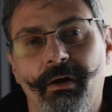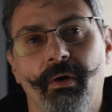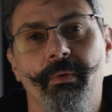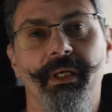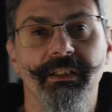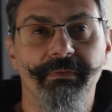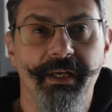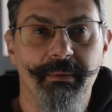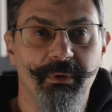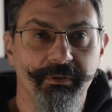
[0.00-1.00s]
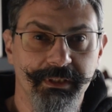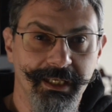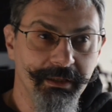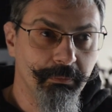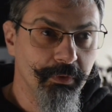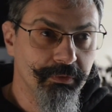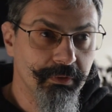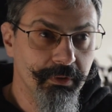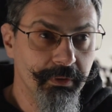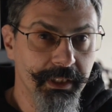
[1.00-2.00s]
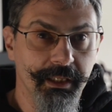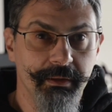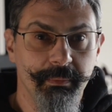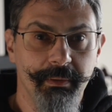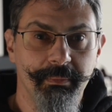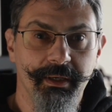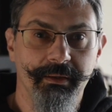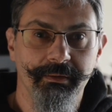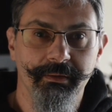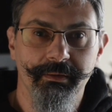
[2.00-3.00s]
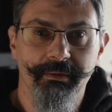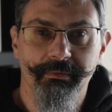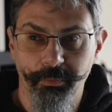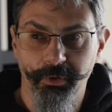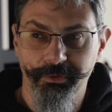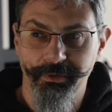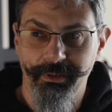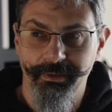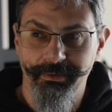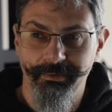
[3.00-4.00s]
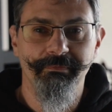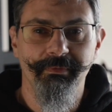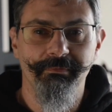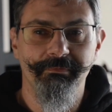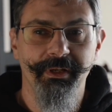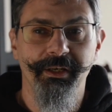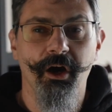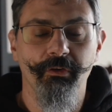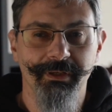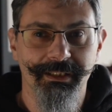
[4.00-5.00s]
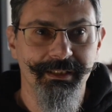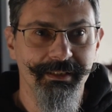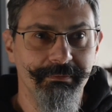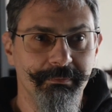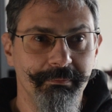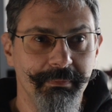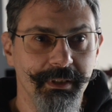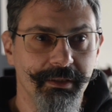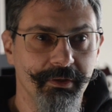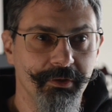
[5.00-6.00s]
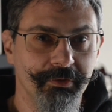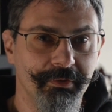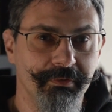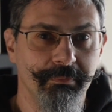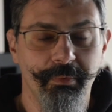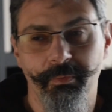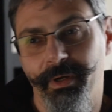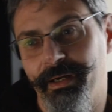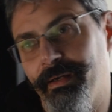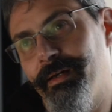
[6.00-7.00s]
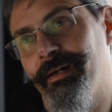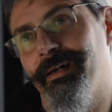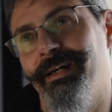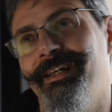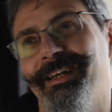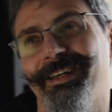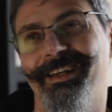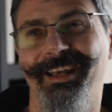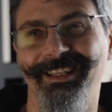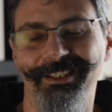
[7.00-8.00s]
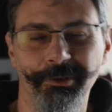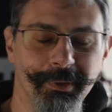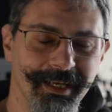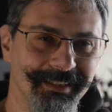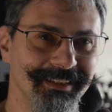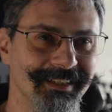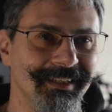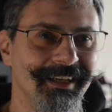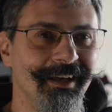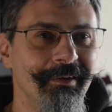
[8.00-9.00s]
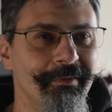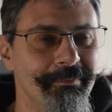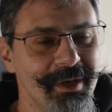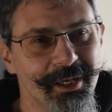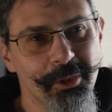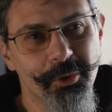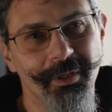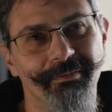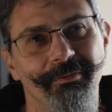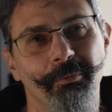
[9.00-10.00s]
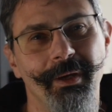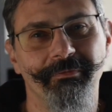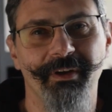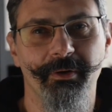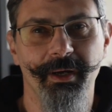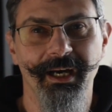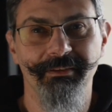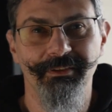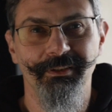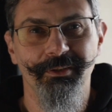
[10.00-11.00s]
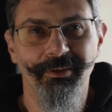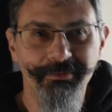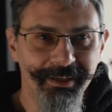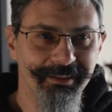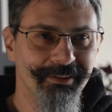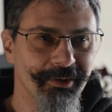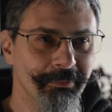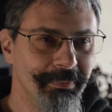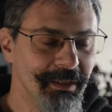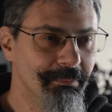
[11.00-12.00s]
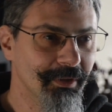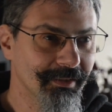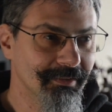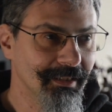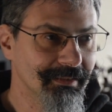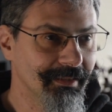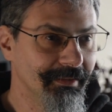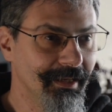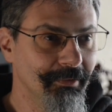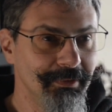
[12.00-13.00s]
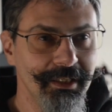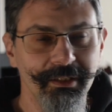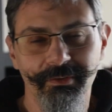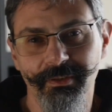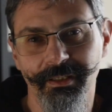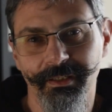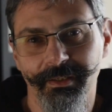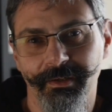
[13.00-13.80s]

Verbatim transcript: already the number of Italian was growing. I remember, you know, was uh, the novelty because we were uh, getting together, uh, making sure when they arrived, you know, they know people, etc. Nowadays, uh,